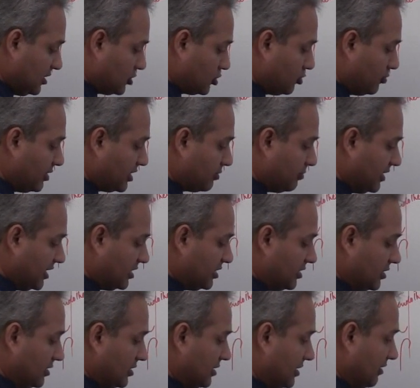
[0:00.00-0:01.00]
the
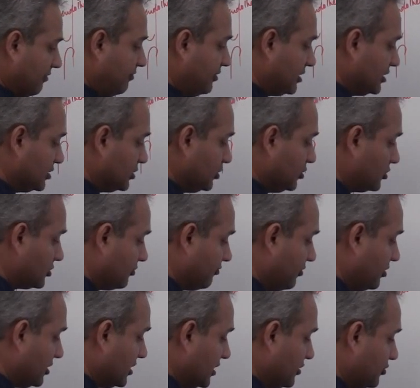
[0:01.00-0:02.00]
commitment if it is
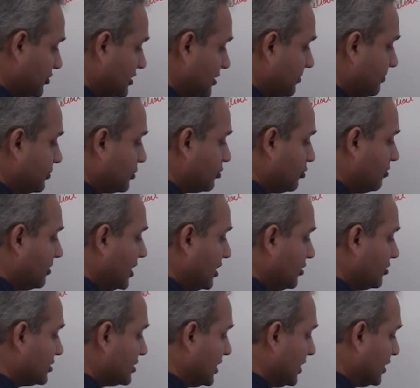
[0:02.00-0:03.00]
neutrophil then you say
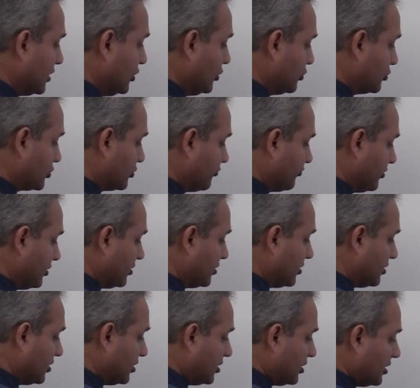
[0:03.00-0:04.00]
promyelocyte neutrophil
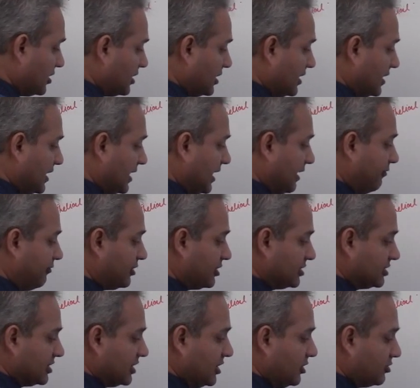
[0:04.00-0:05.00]
if it
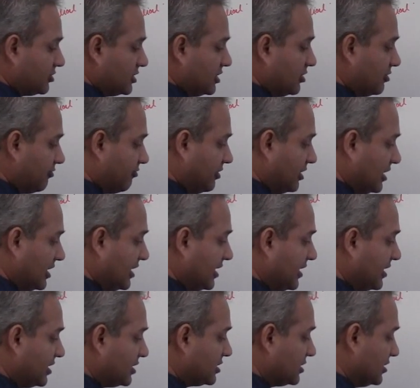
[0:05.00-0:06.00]
is eosinophil
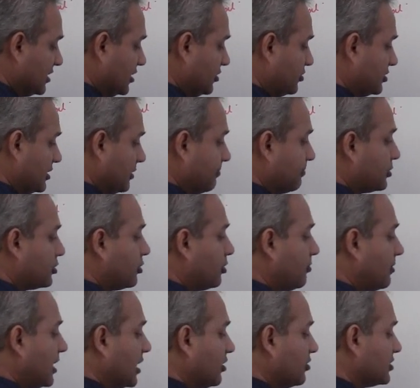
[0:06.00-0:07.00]
lineage then you say
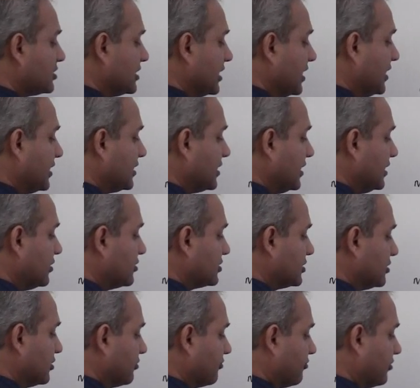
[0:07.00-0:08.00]
promyelocyte
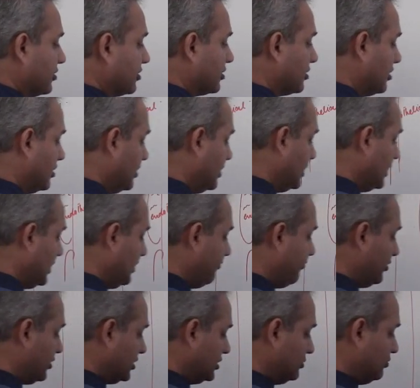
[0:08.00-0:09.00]
eosinophil
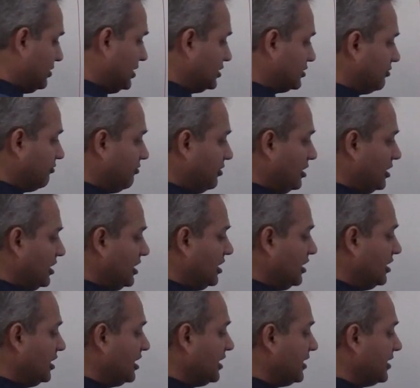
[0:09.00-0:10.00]
if it is basophil
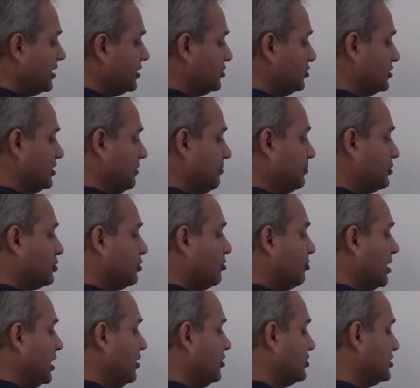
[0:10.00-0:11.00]
lineage you say
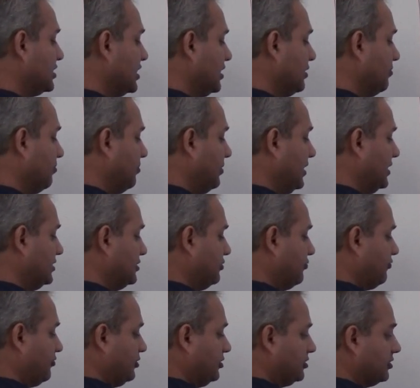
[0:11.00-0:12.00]
promyelocyte
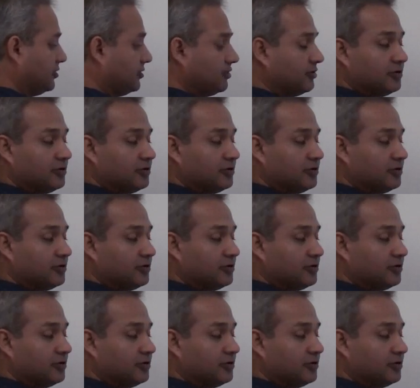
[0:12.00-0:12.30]
basophil